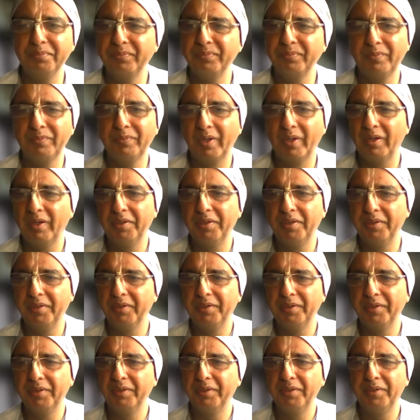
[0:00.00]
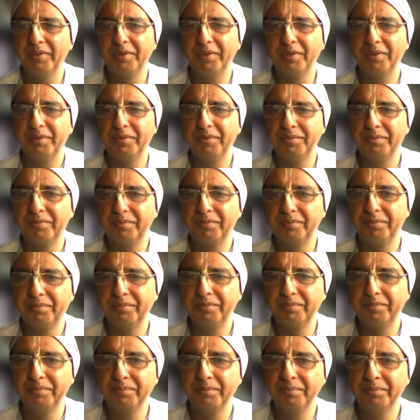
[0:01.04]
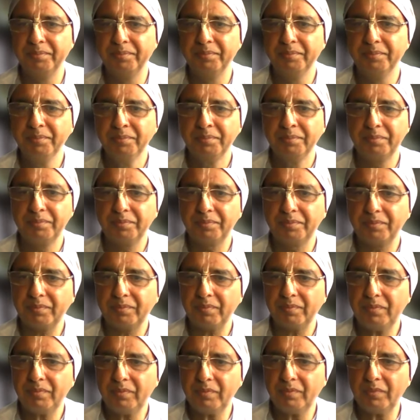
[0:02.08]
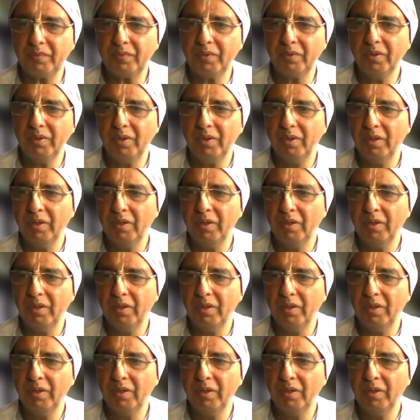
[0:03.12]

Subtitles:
Nobody speaks.